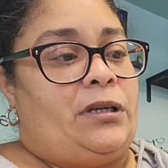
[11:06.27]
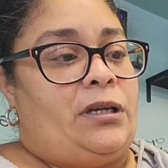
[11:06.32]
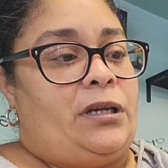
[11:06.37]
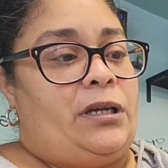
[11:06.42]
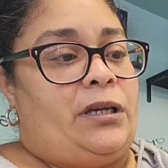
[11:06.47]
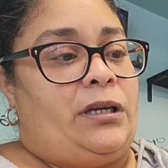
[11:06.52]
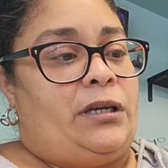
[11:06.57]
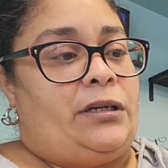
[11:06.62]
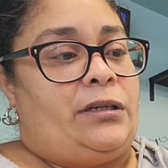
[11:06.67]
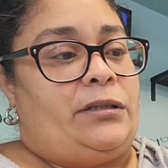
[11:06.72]

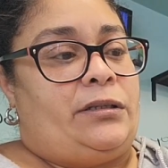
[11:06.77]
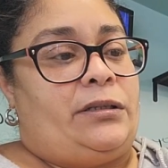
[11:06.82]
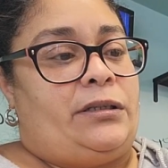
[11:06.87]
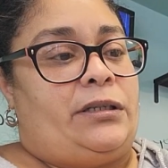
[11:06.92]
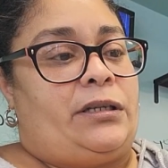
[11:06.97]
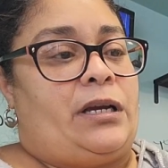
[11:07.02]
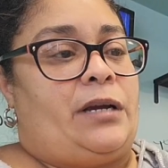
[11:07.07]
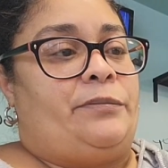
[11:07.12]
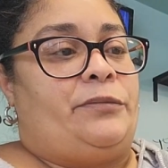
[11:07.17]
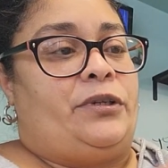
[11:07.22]

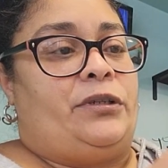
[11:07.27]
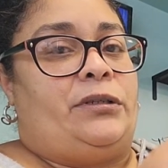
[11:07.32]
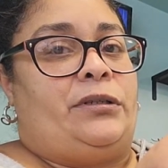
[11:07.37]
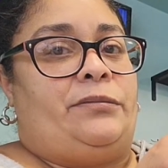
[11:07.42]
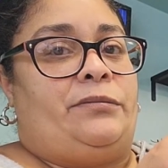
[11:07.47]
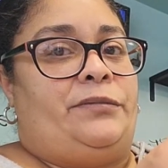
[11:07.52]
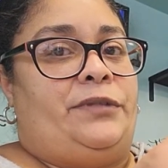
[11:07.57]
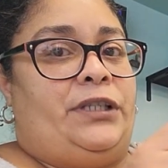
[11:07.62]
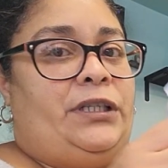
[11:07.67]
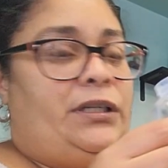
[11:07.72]
And I'm going to
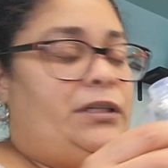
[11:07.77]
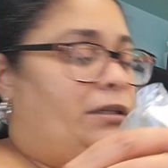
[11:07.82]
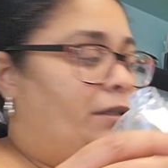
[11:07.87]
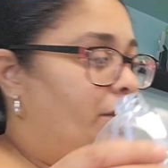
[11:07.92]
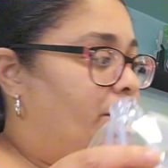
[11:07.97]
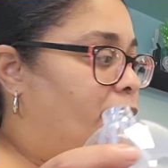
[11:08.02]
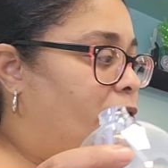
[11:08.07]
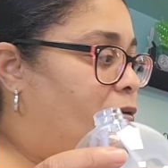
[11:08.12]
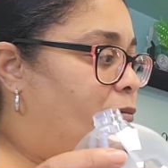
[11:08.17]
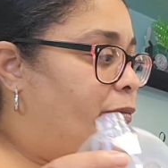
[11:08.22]
need a
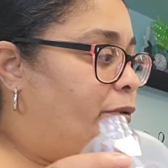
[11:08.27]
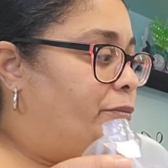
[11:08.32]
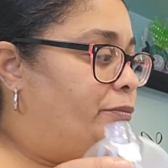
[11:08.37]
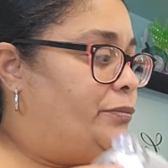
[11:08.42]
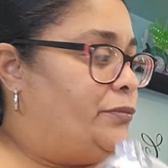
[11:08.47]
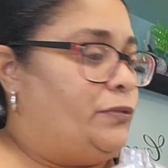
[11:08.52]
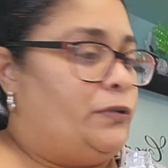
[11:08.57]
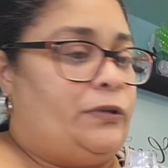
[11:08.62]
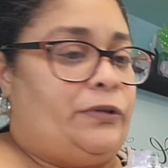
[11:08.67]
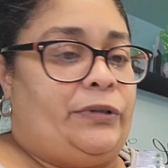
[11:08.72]
little bit
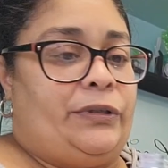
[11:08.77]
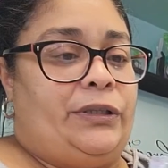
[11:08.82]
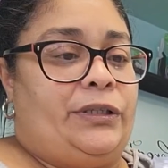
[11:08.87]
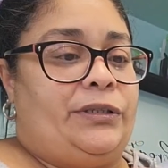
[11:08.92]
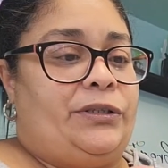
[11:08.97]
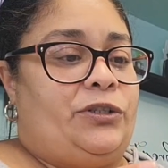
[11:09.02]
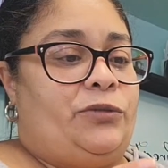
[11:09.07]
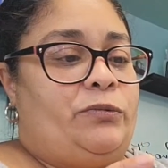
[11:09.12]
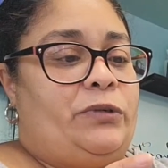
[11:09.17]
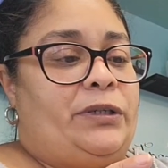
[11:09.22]
more in
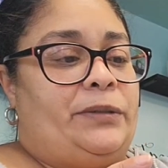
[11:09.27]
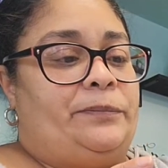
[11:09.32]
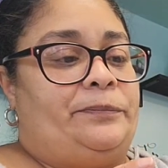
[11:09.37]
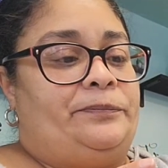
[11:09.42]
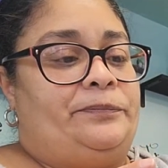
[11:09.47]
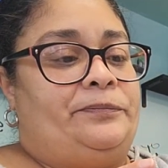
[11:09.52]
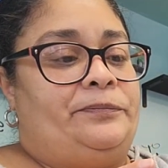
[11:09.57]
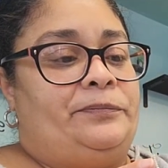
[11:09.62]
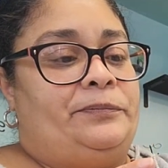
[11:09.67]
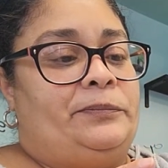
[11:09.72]
this one.